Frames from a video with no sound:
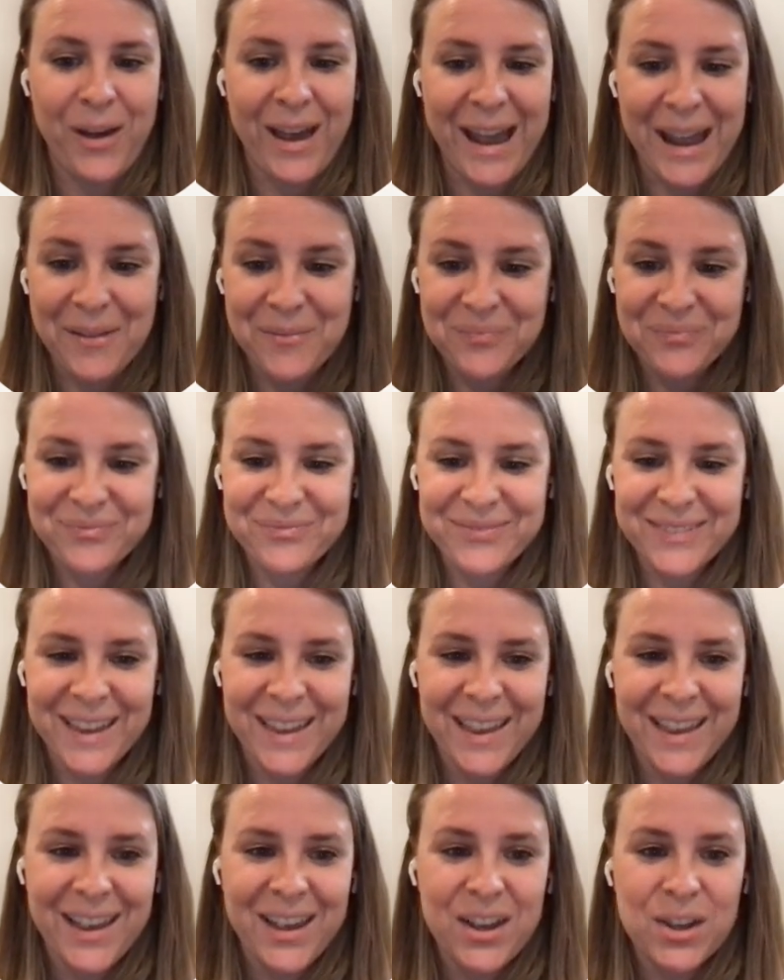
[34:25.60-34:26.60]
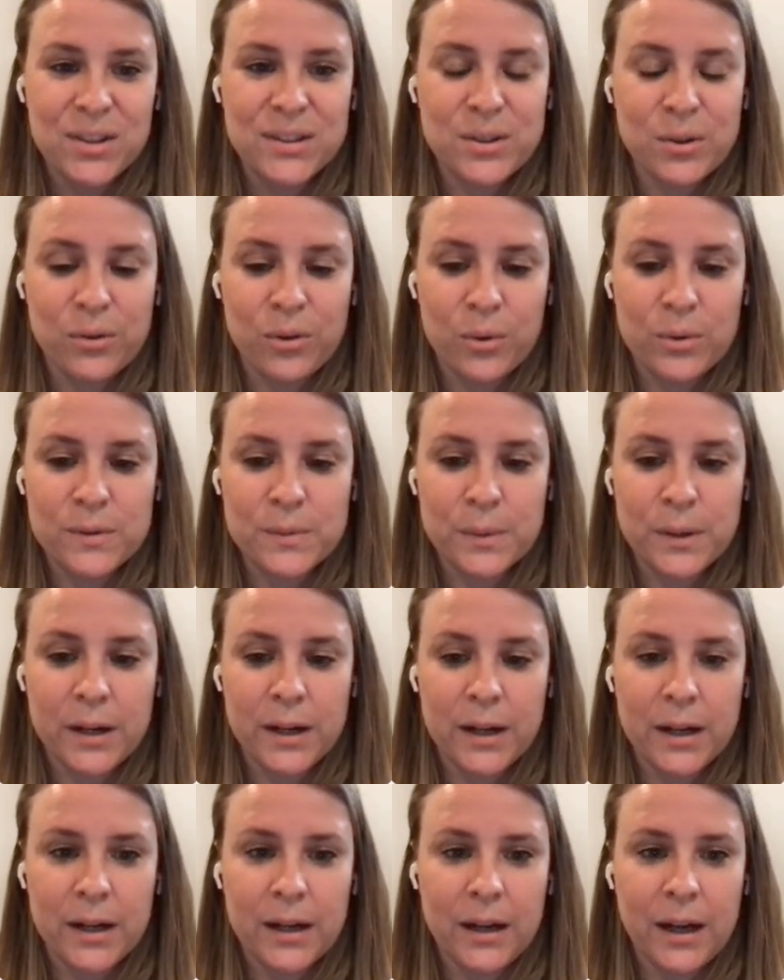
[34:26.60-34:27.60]
Okay. So those
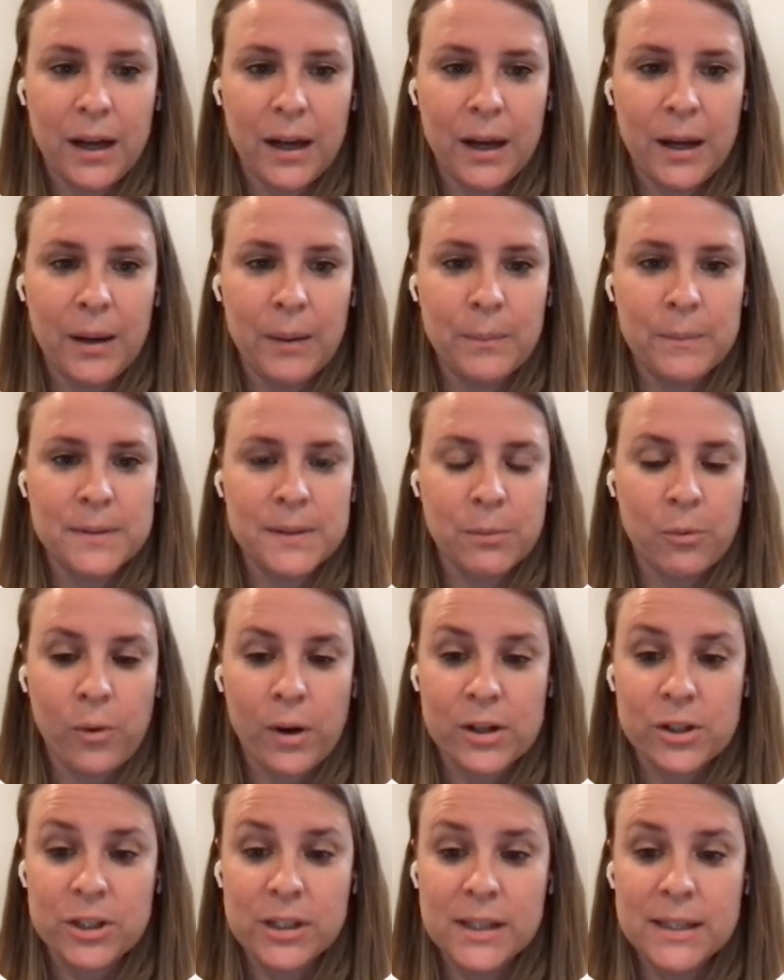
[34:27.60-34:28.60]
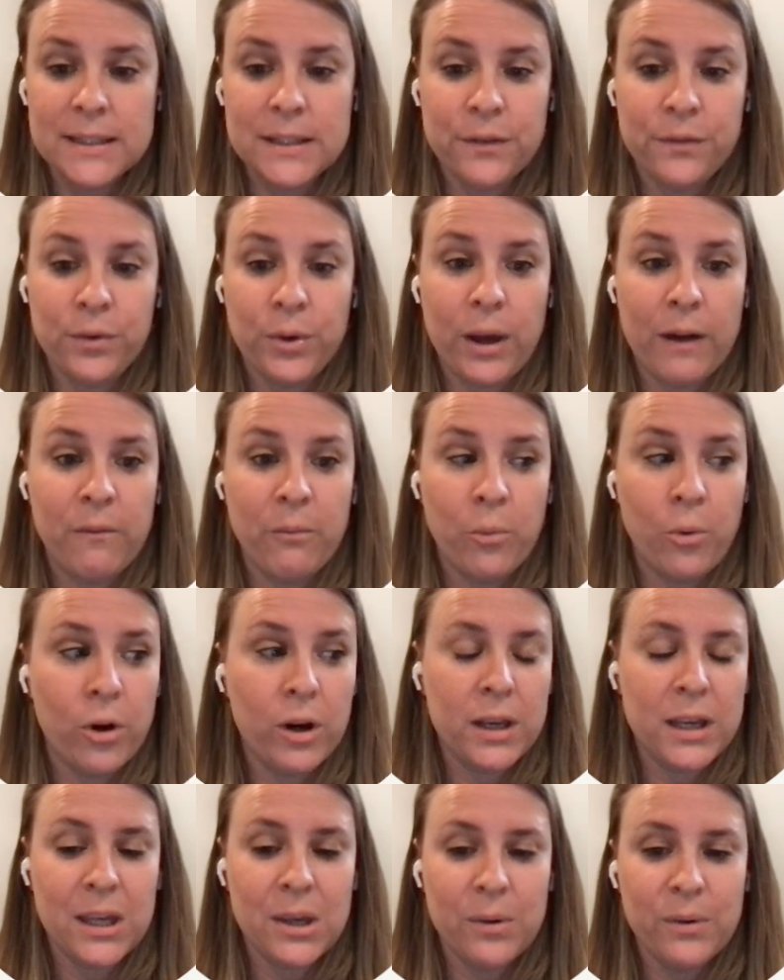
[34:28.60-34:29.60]
were some questions. If you have
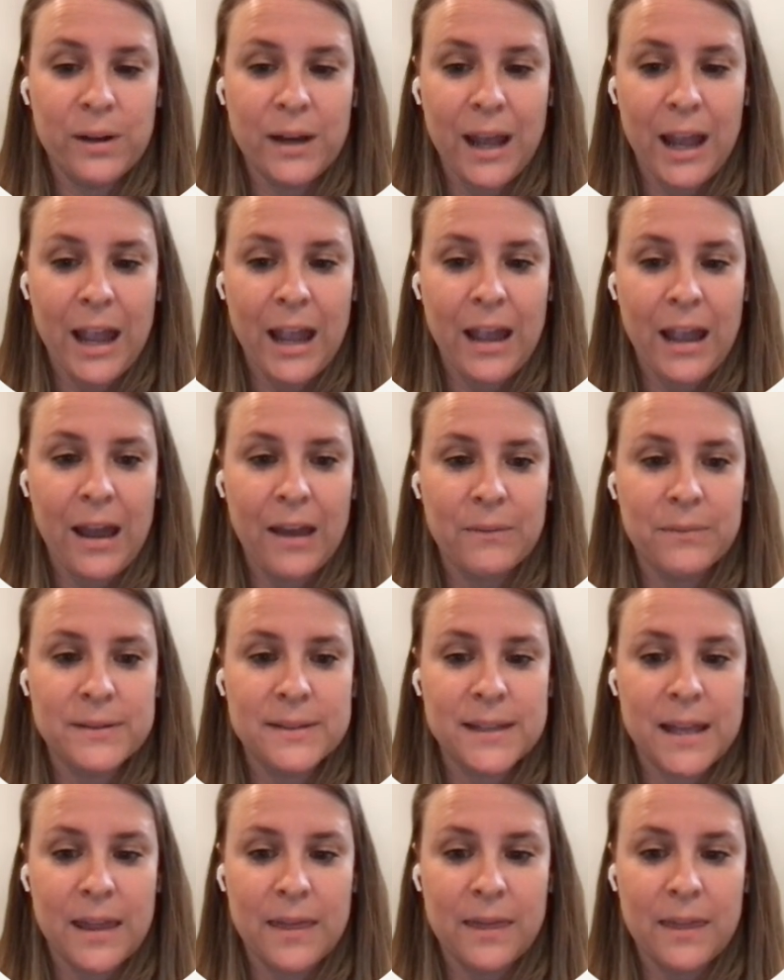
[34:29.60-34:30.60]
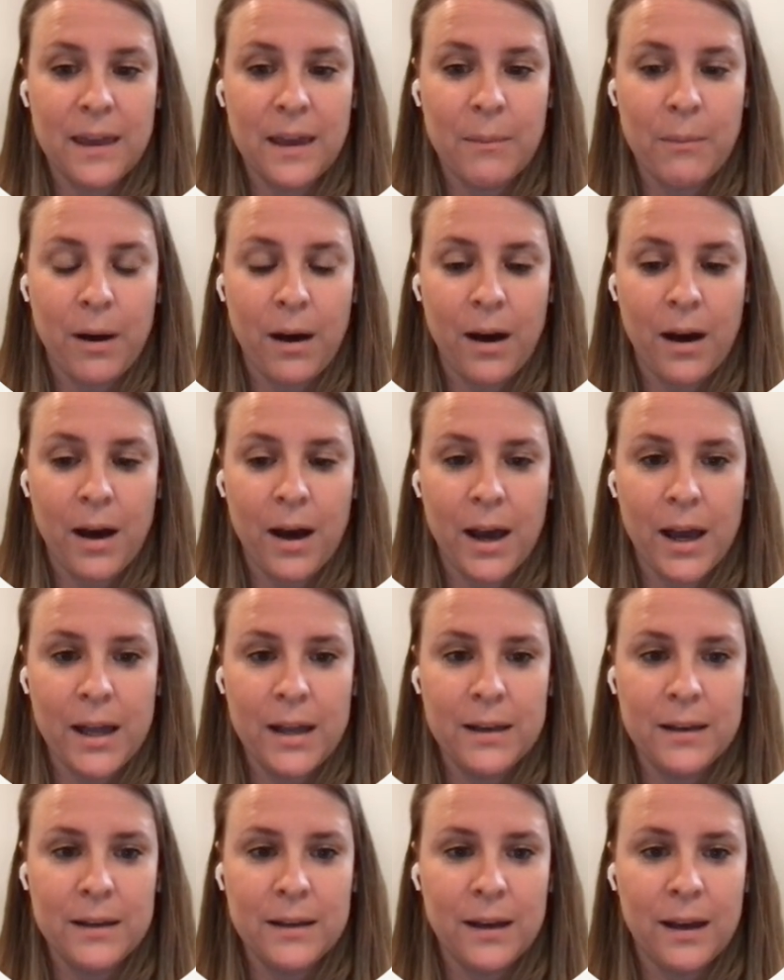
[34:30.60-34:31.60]
more Q&A, send them
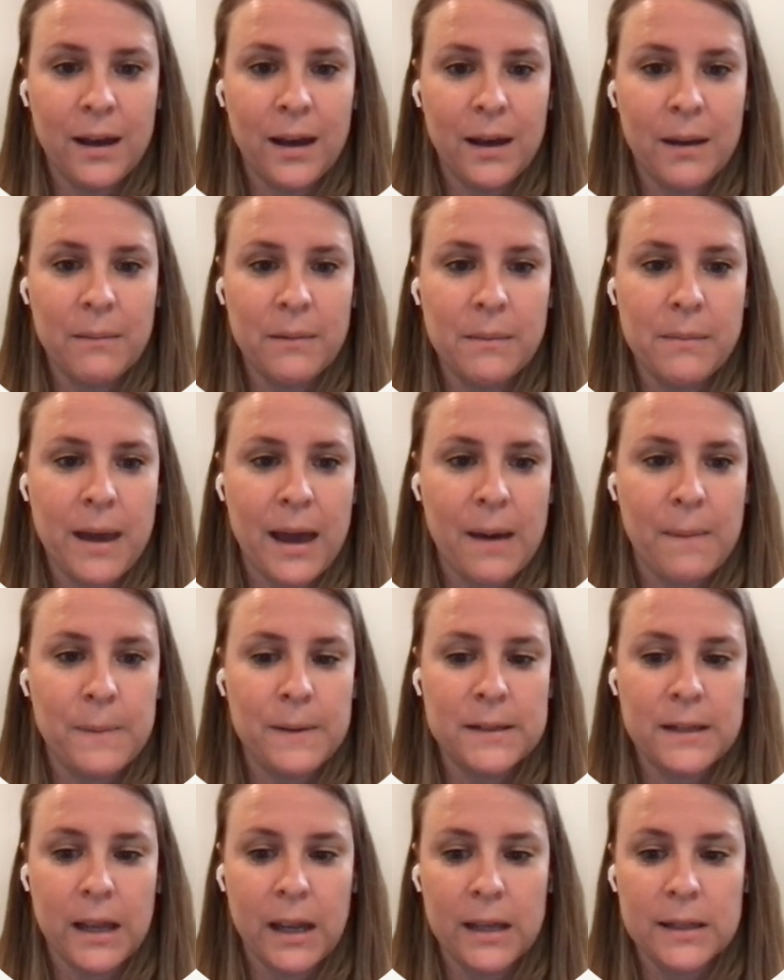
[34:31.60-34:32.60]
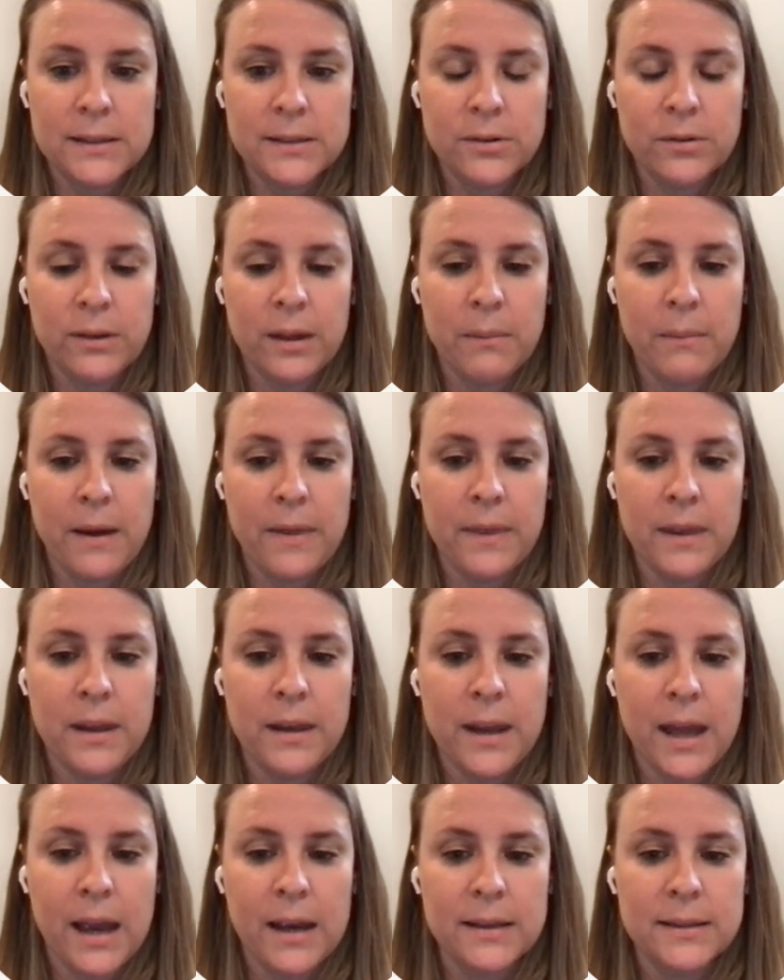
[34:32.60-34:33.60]
on. I'm happy to answer them on the
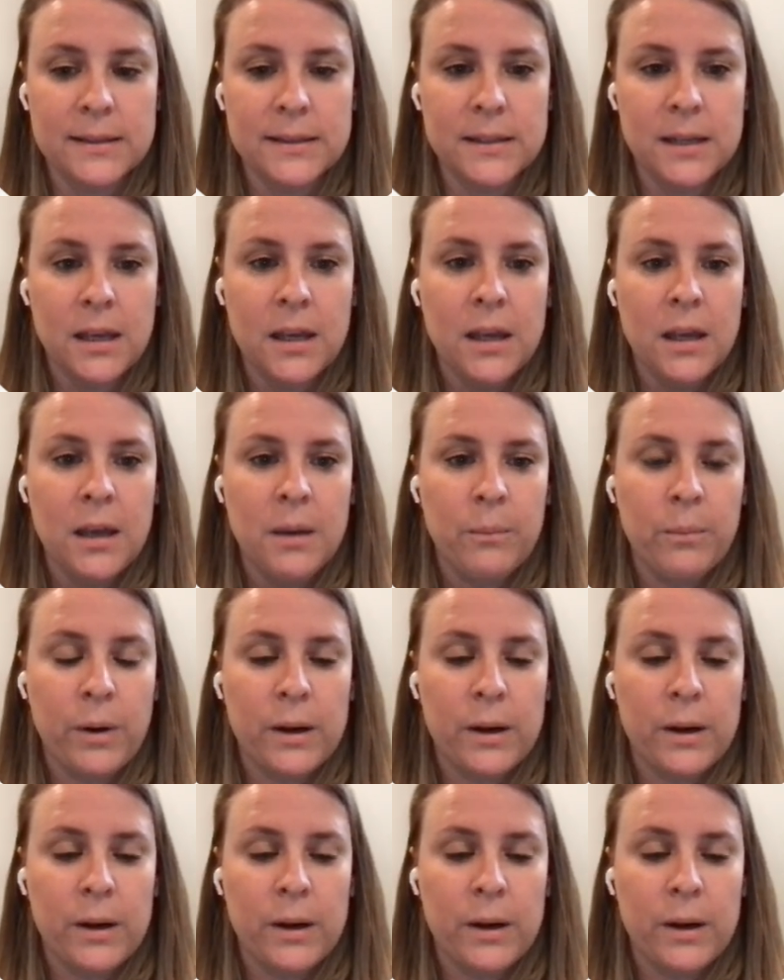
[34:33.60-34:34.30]
next